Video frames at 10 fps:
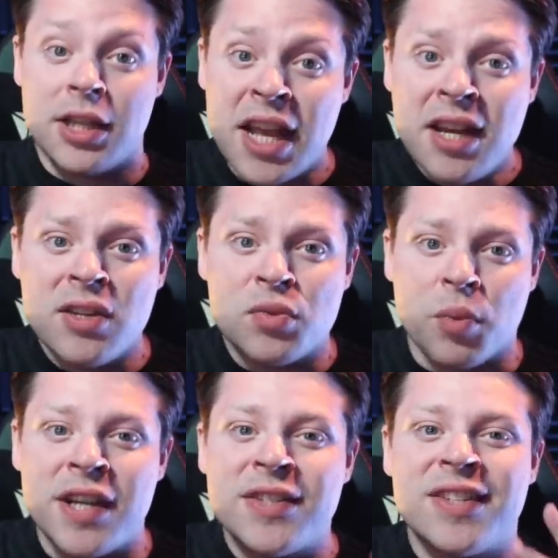And that has
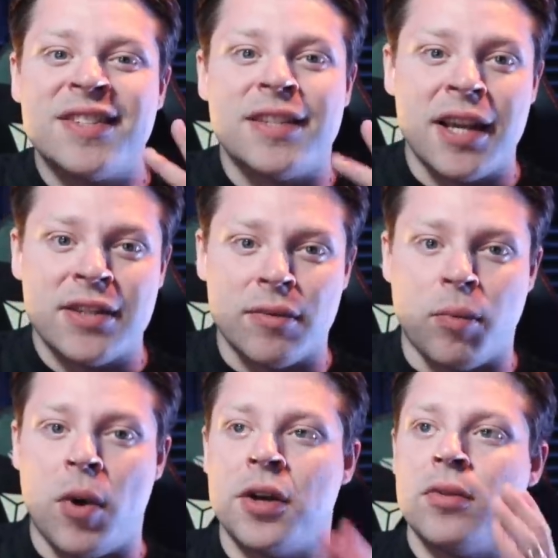raised the stakes of
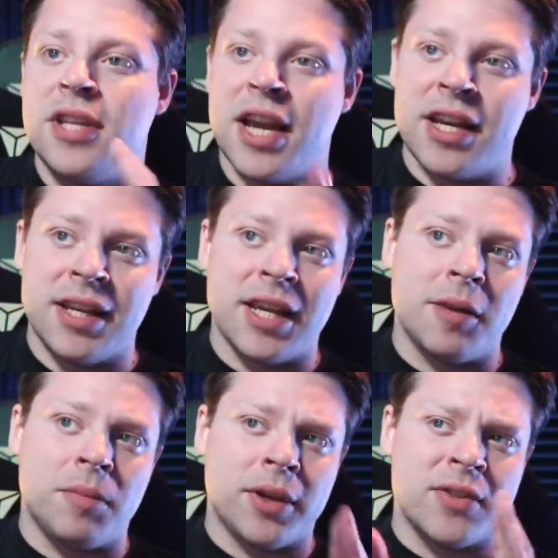Wano yet
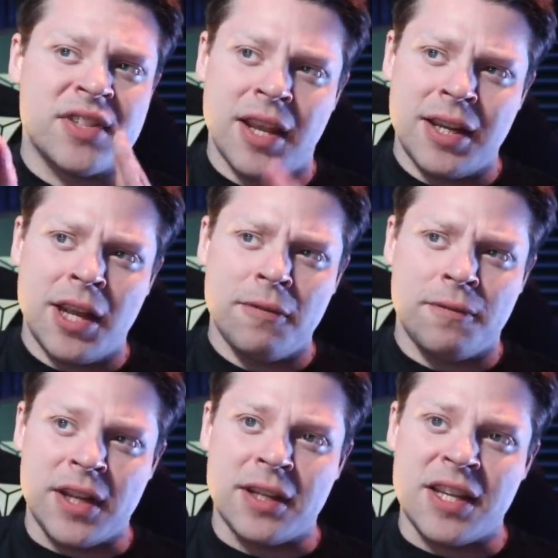again because I now
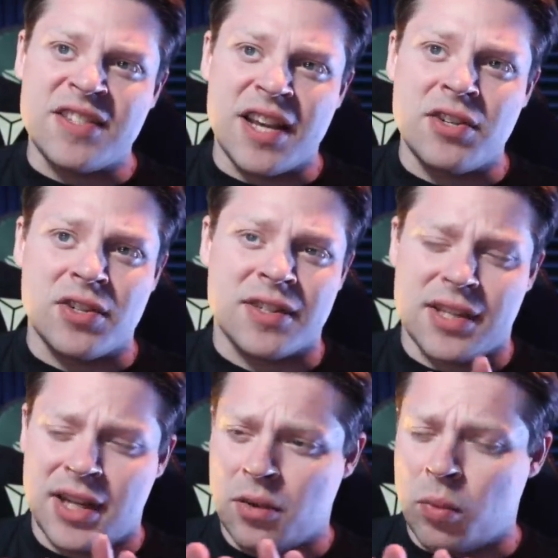fear these
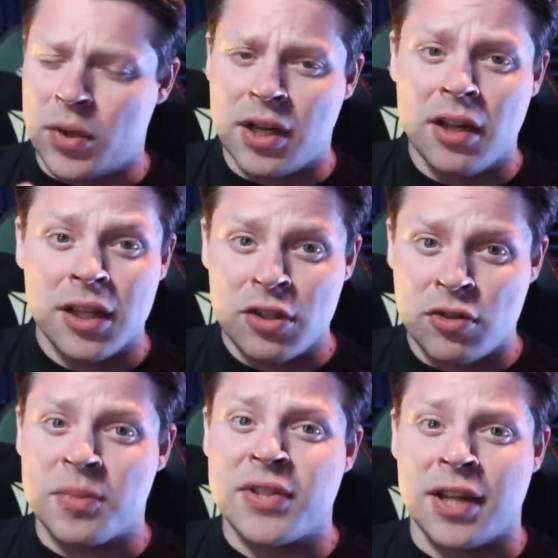agents like
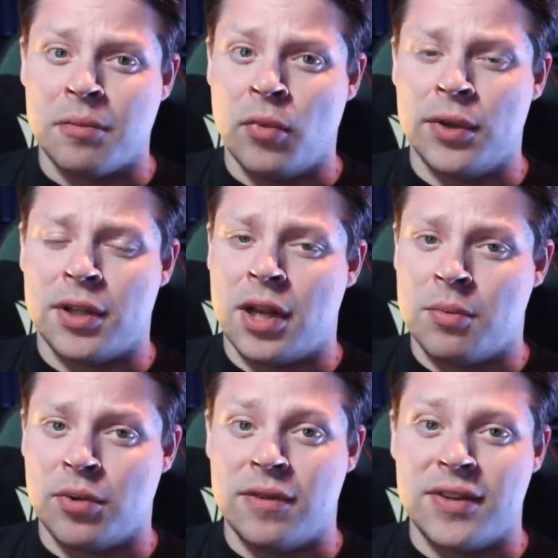100% more than I
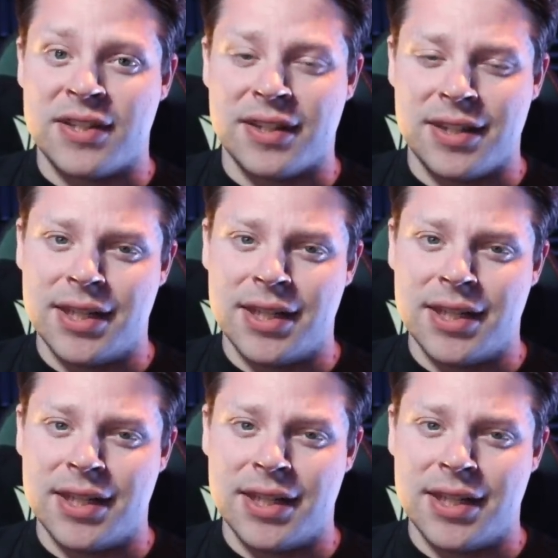previously